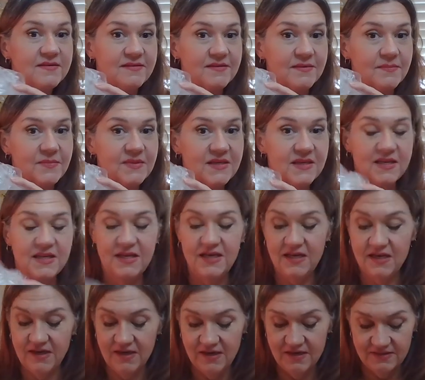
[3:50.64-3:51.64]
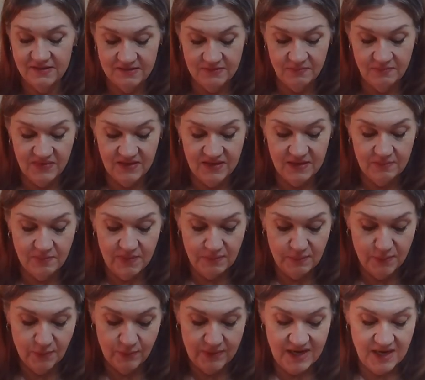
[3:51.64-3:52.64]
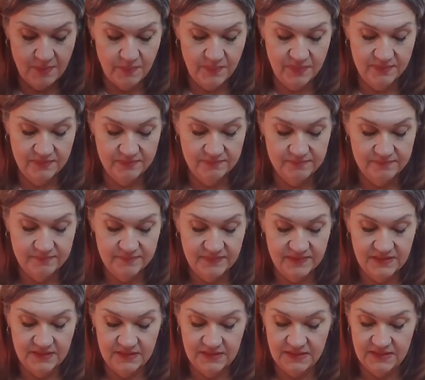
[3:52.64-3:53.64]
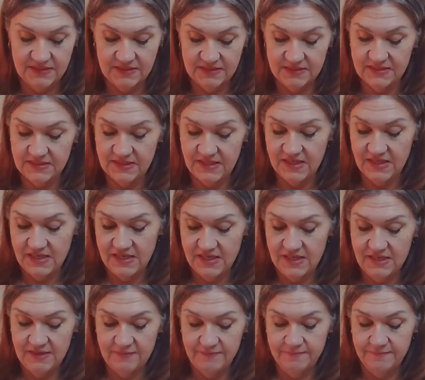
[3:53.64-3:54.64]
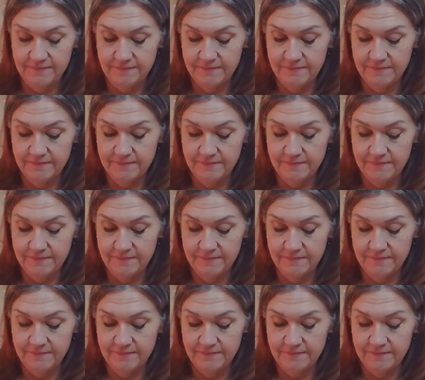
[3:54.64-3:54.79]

Something in here, something in bubble wrap. Let's see.